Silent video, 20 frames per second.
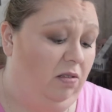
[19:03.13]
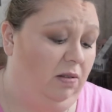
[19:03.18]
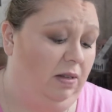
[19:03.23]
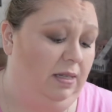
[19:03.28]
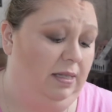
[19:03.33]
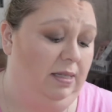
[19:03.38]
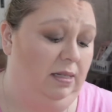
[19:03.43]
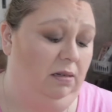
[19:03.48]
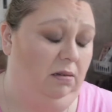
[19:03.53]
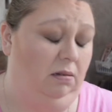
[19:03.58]
I
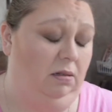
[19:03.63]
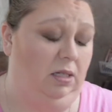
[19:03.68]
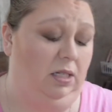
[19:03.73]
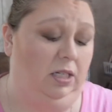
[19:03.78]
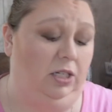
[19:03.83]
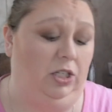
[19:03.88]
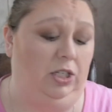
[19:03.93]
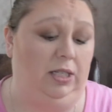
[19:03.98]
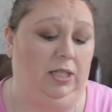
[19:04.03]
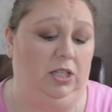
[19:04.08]
said, okay.
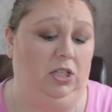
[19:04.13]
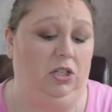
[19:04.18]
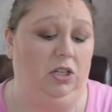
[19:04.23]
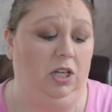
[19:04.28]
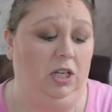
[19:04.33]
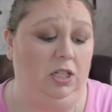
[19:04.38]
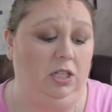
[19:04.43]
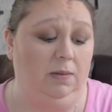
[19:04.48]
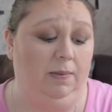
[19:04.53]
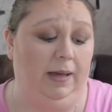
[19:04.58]
She said, you
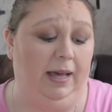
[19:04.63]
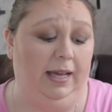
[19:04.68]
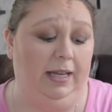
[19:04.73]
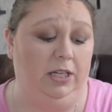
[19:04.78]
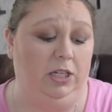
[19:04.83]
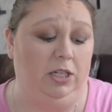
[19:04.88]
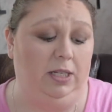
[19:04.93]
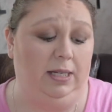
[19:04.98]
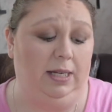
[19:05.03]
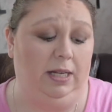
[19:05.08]
got two
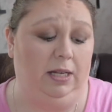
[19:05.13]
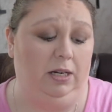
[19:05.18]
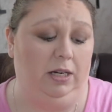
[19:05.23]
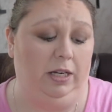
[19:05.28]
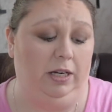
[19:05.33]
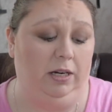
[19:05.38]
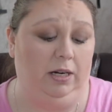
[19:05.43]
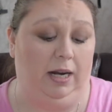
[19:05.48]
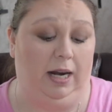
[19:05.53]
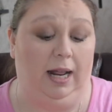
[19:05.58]
packages down
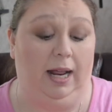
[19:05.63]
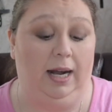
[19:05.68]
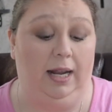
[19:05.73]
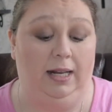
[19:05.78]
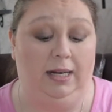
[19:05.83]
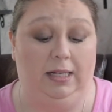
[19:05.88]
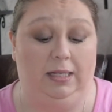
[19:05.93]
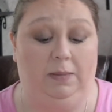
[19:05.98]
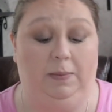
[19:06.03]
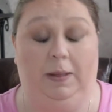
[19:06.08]
here. And I
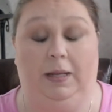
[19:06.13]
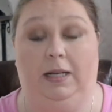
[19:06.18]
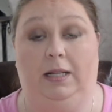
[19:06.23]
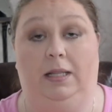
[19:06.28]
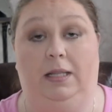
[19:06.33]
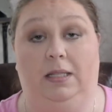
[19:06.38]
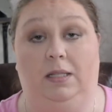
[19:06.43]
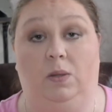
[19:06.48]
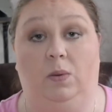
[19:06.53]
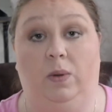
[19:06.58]
didn't expect
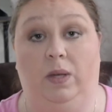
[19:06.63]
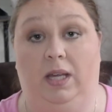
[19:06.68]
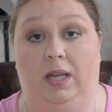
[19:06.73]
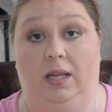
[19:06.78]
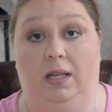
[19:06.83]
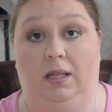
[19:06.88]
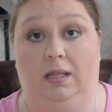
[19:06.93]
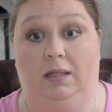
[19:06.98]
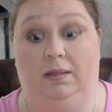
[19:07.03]
it this quick.